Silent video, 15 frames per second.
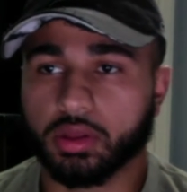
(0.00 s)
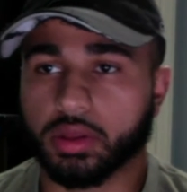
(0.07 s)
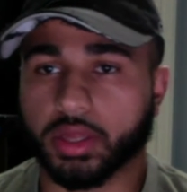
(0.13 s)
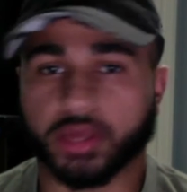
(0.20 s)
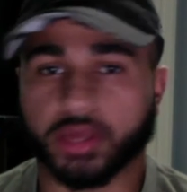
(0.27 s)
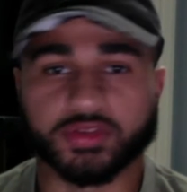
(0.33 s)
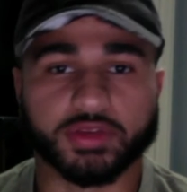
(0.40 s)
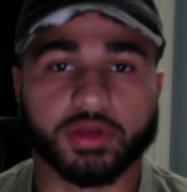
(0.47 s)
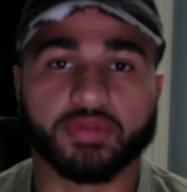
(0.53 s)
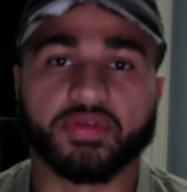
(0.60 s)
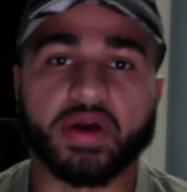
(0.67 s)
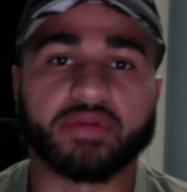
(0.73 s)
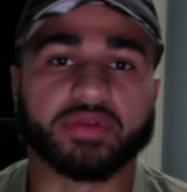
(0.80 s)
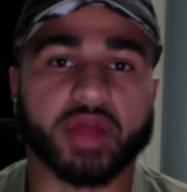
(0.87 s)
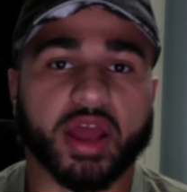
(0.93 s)
like I said,
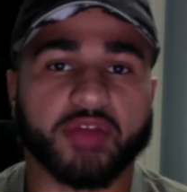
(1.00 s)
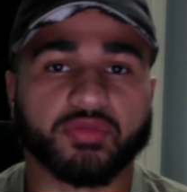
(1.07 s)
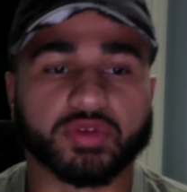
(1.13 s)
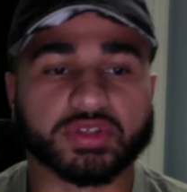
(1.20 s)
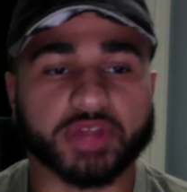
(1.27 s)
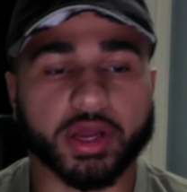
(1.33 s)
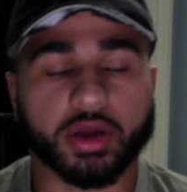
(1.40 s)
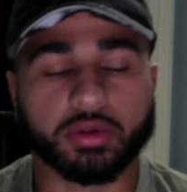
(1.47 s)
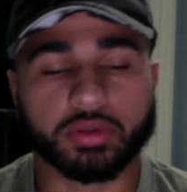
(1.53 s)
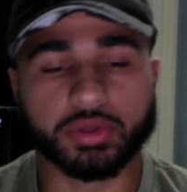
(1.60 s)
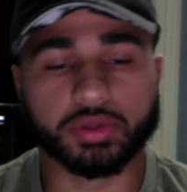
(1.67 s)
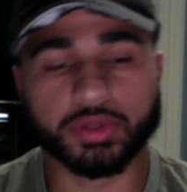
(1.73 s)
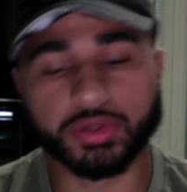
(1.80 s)
5.5 weeks out.